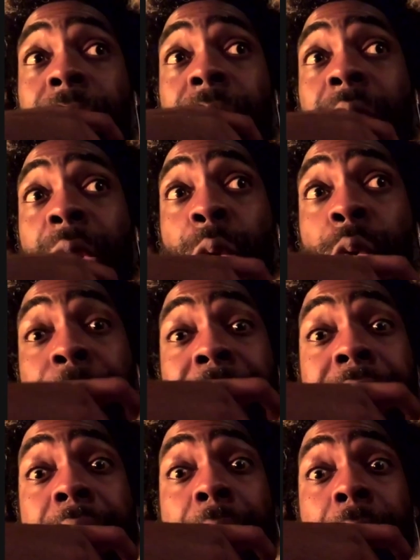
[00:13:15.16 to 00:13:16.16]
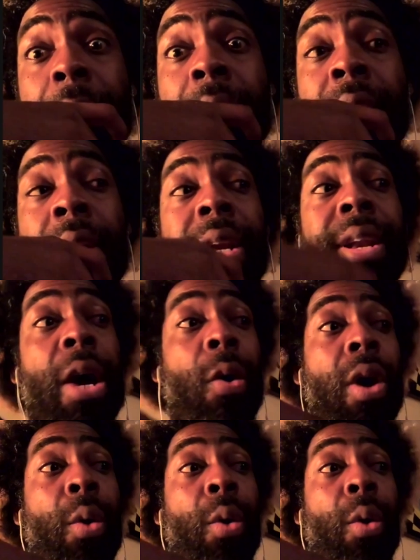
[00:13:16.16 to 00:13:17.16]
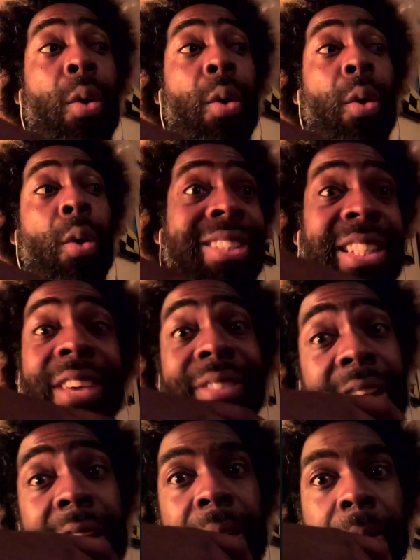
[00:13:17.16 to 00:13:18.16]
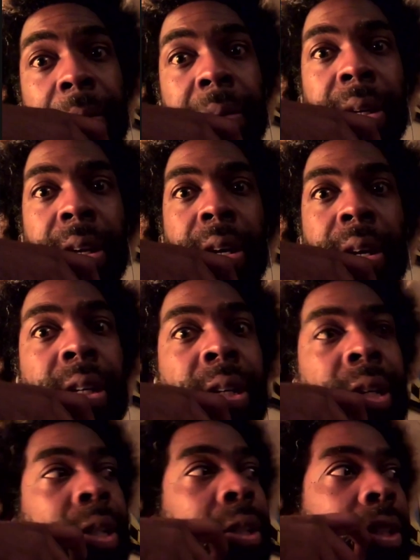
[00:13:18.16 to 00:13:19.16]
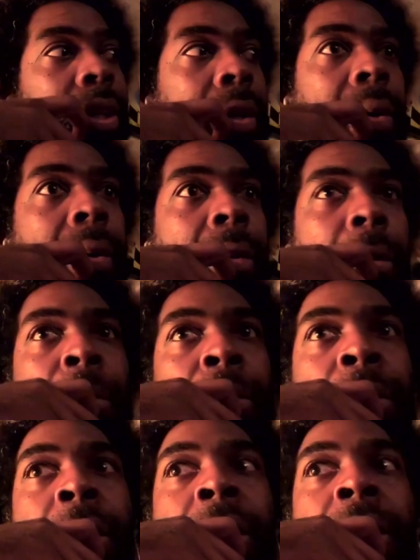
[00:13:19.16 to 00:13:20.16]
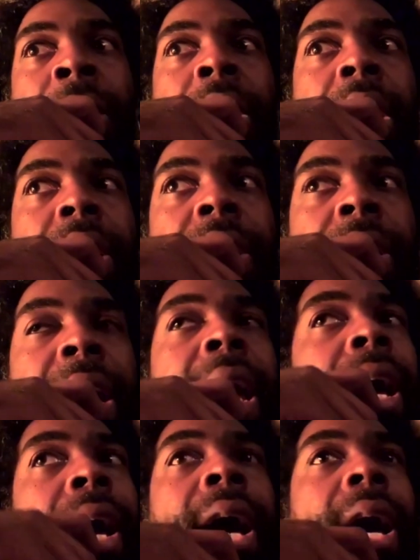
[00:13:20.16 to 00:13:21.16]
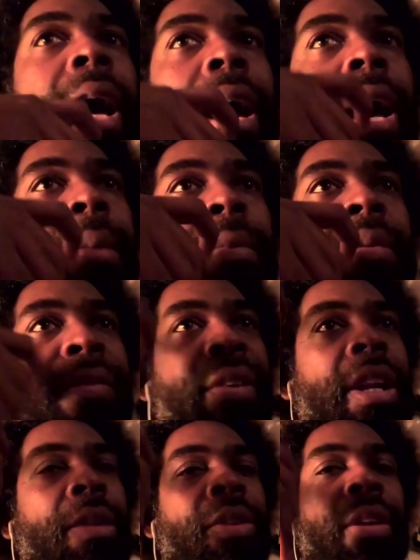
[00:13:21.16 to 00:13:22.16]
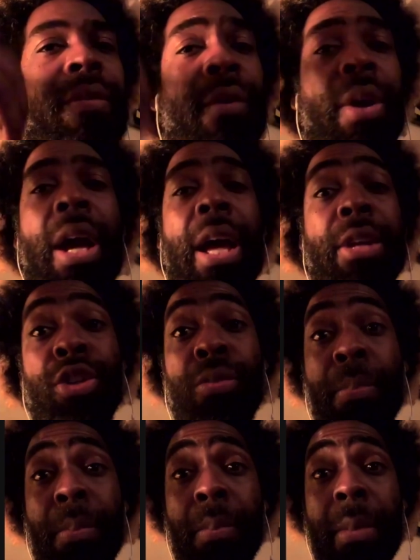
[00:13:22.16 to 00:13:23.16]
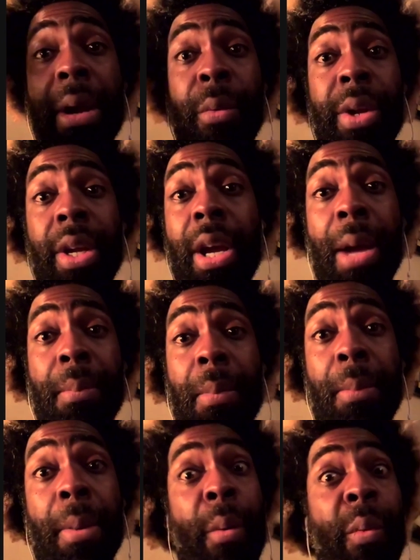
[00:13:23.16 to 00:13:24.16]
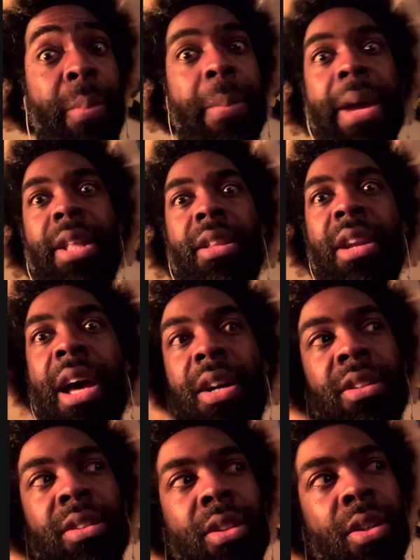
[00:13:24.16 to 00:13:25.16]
2 p.m. Now I wake up at 7 a.m. So yeah, I've been feeling different. I'm a married man now. So